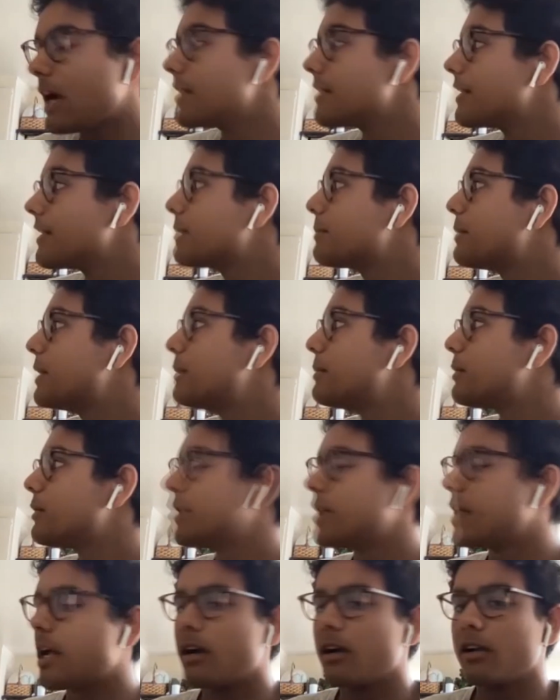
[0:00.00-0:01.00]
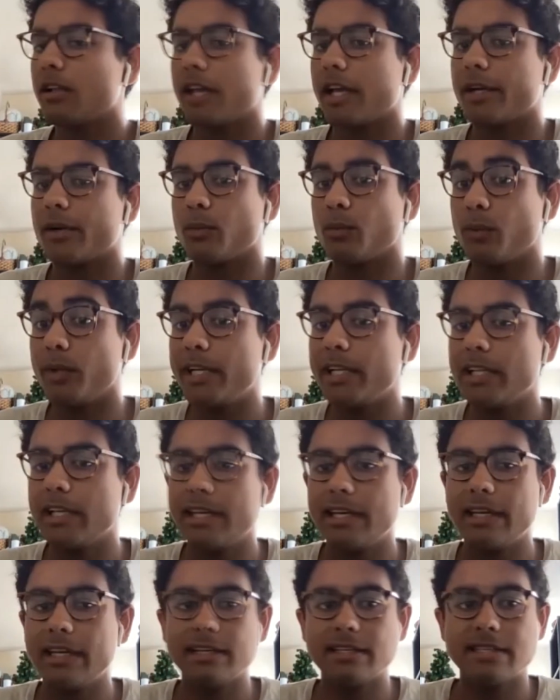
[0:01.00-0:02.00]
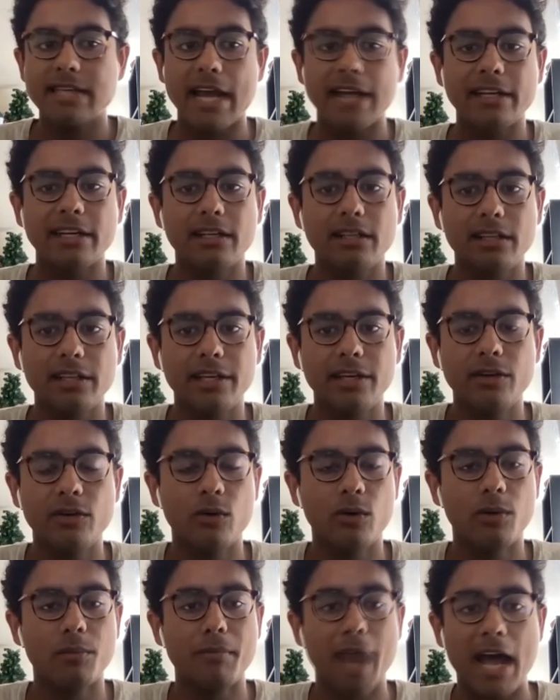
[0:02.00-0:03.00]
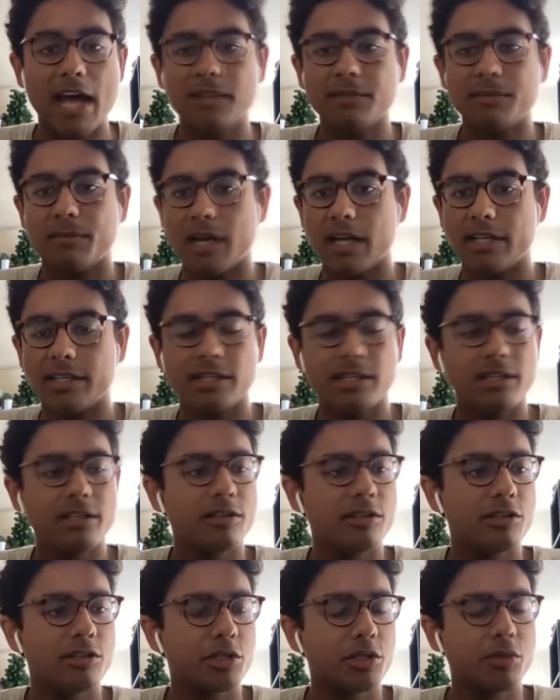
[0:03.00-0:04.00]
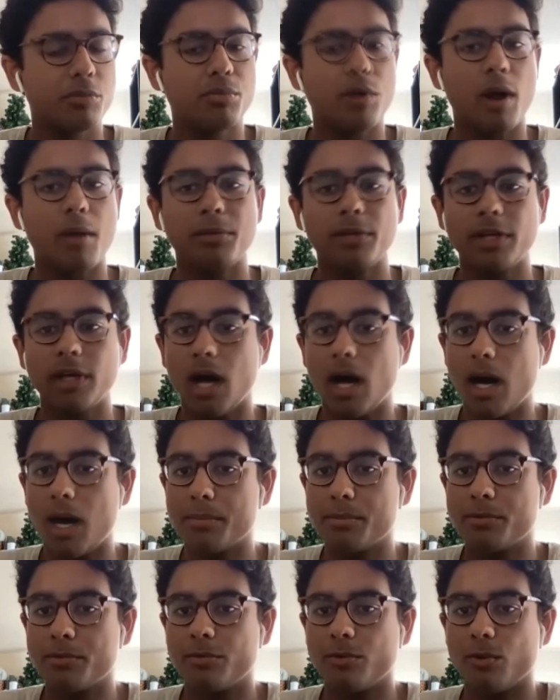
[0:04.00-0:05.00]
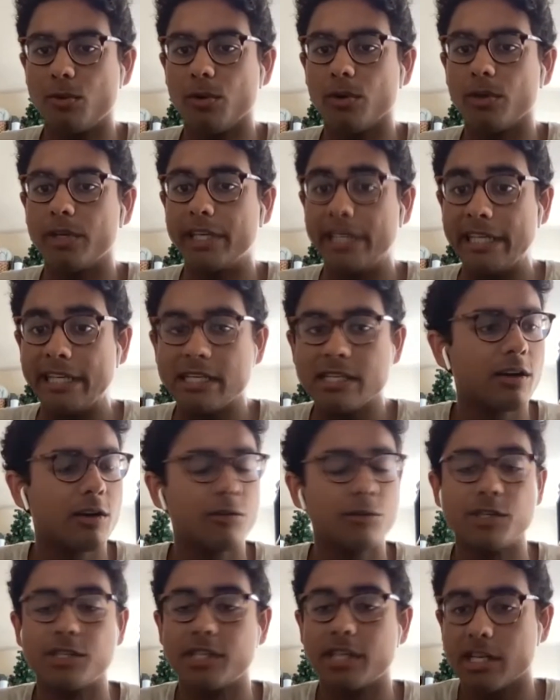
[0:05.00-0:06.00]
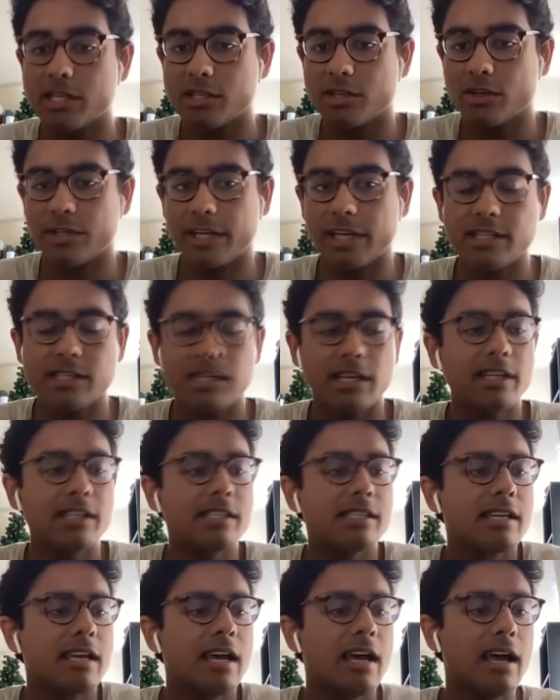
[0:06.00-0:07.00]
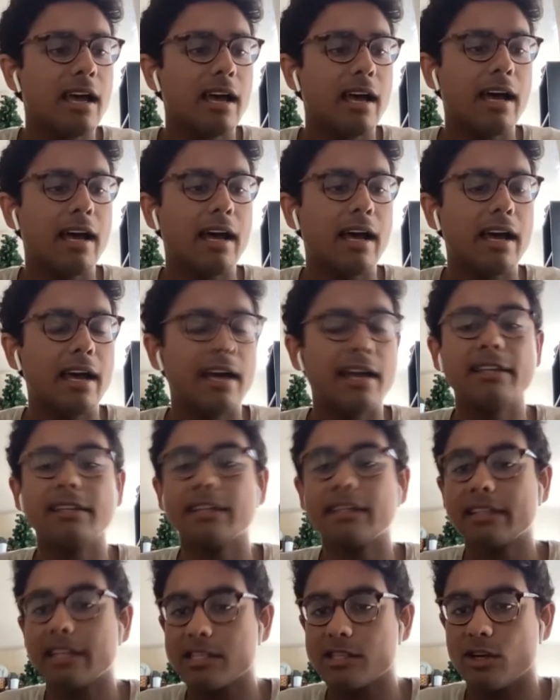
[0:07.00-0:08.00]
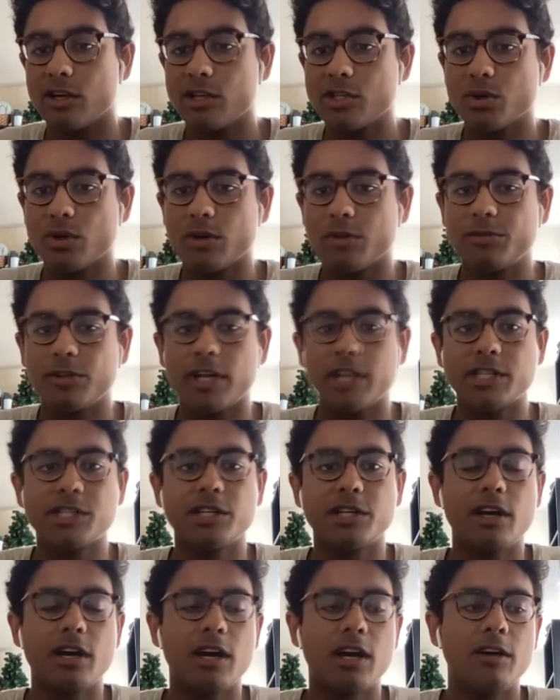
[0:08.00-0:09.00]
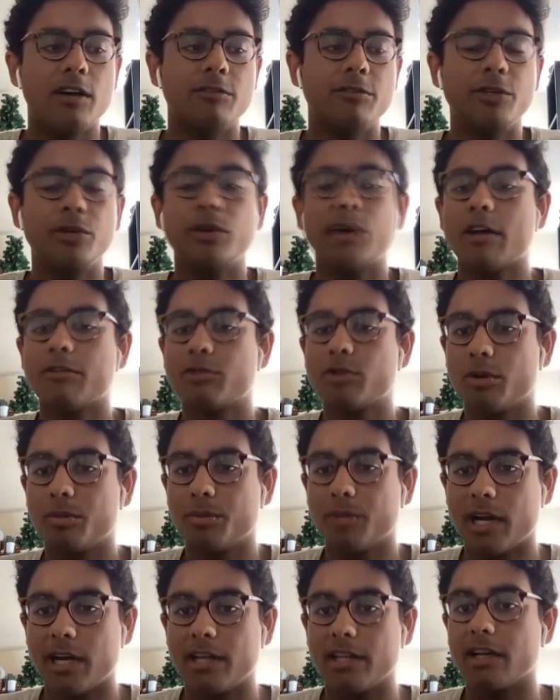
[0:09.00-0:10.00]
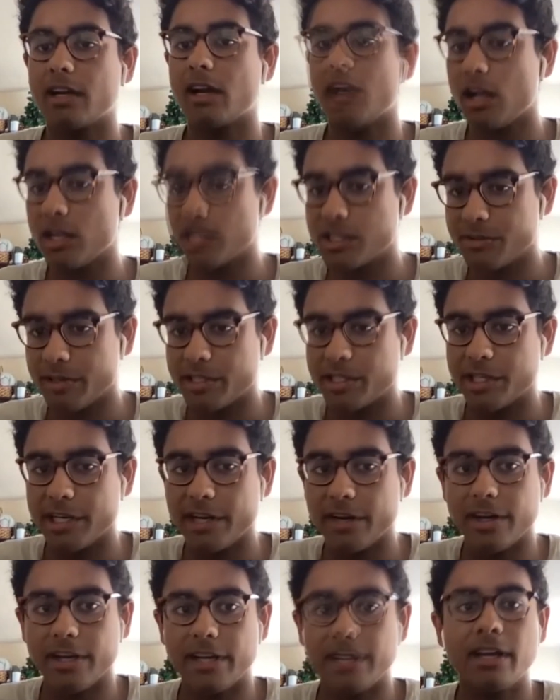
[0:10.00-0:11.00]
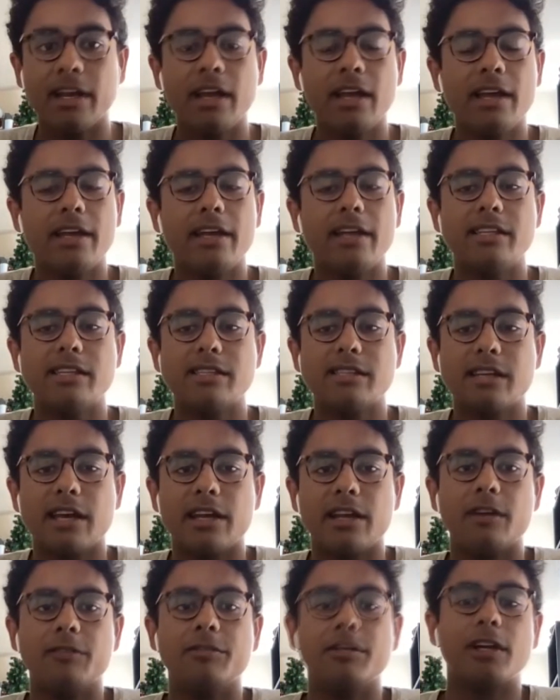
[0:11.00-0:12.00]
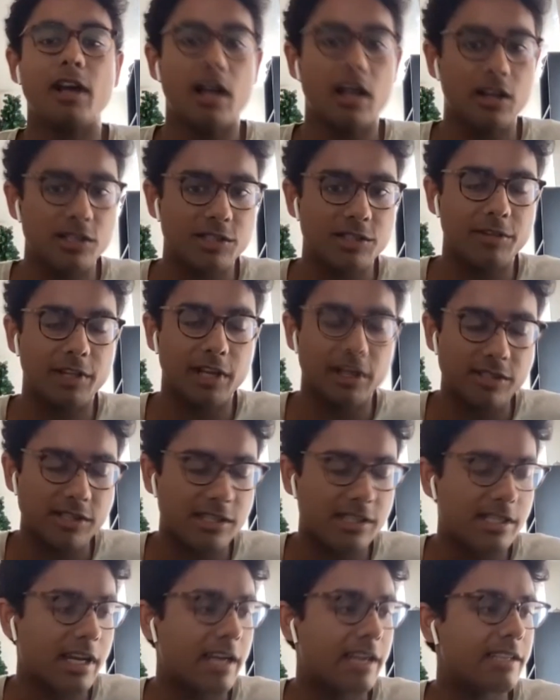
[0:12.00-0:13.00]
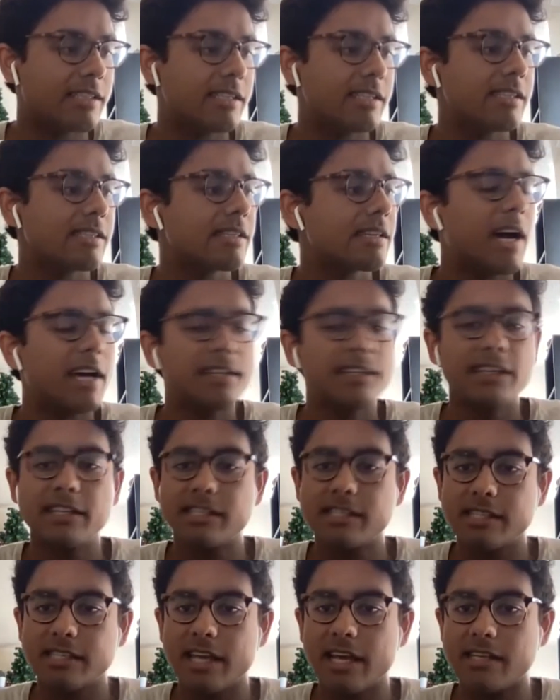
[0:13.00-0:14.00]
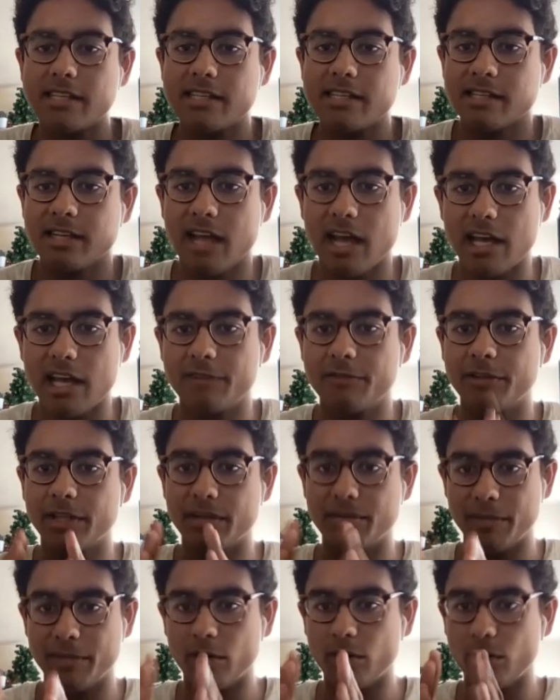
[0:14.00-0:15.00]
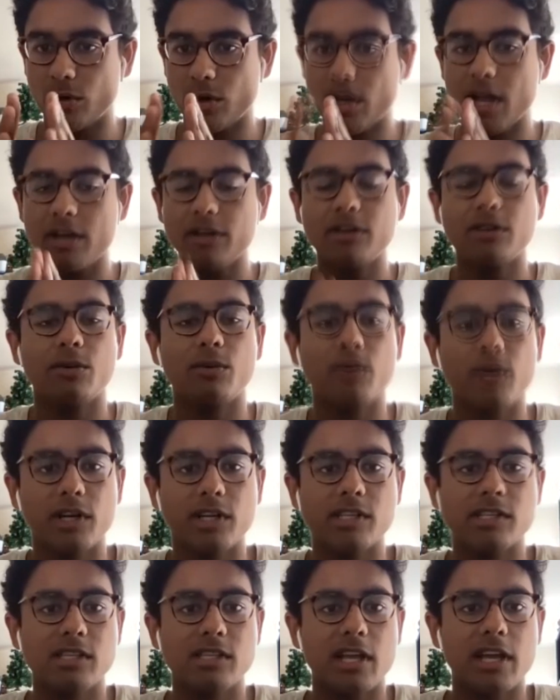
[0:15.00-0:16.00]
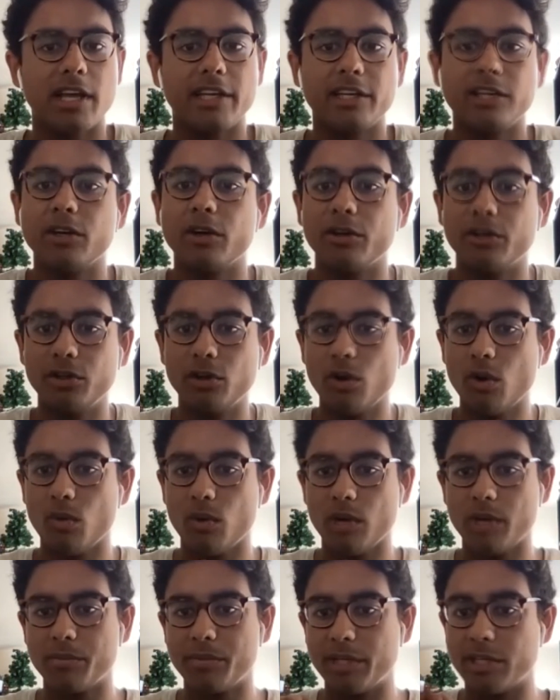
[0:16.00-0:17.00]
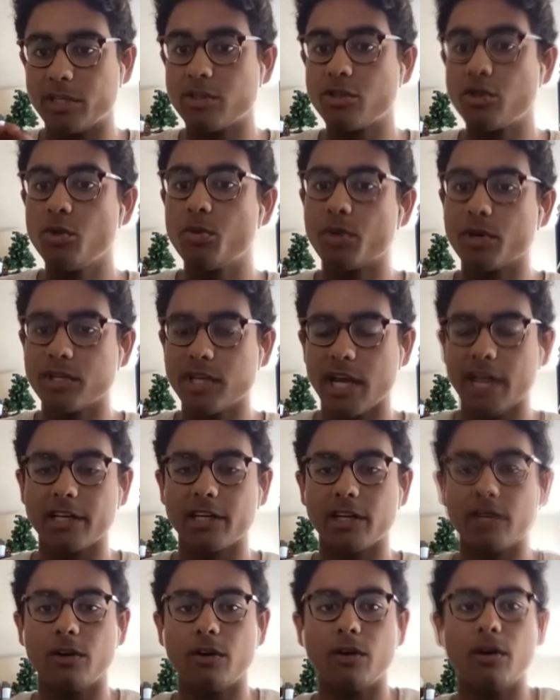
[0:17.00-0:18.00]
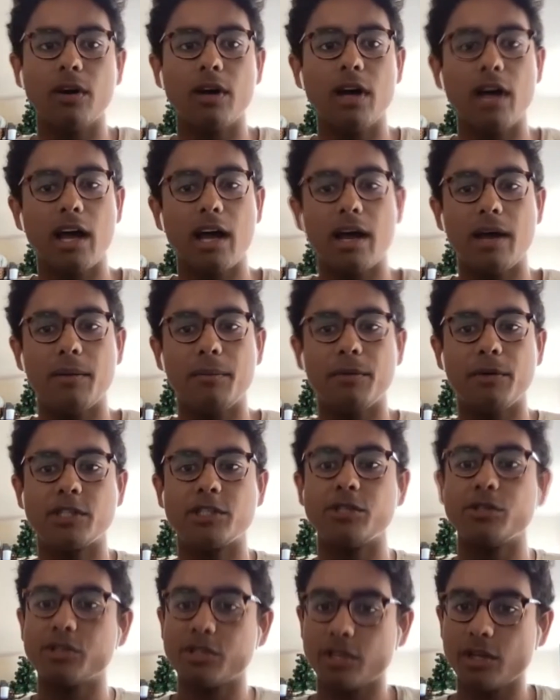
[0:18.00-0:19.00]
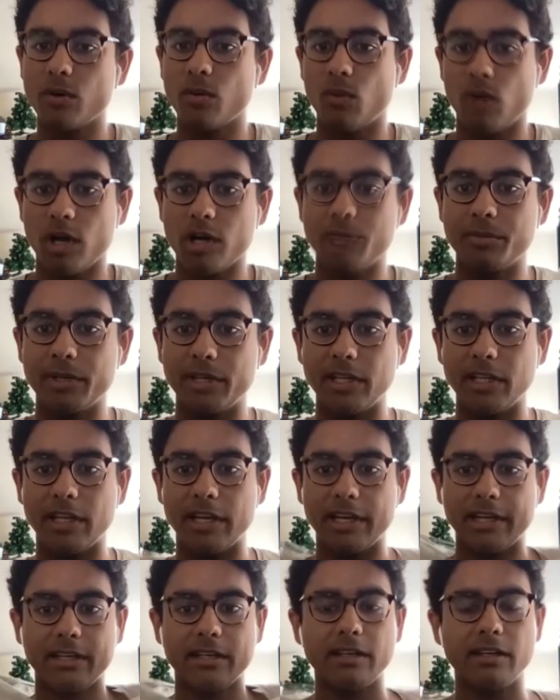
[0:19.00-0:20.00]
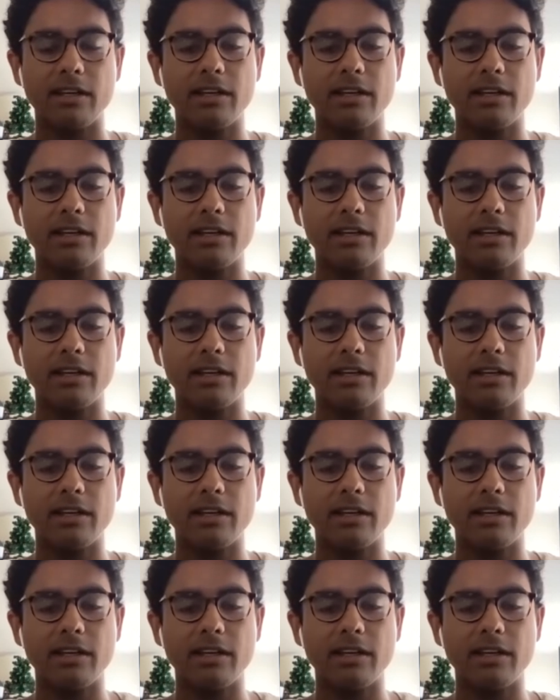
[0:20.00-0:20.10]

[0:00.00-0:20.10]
I think people that are like really technically or math minded should probably opt for EECs over CS or data science. And I think that's also a reflection of you'd have to apply to the College of Engineering instead of the College of Letters and Sciences. I think CS is kind of in the middle ground where it's like, you know, you don't want to be super technical, but you still want to be like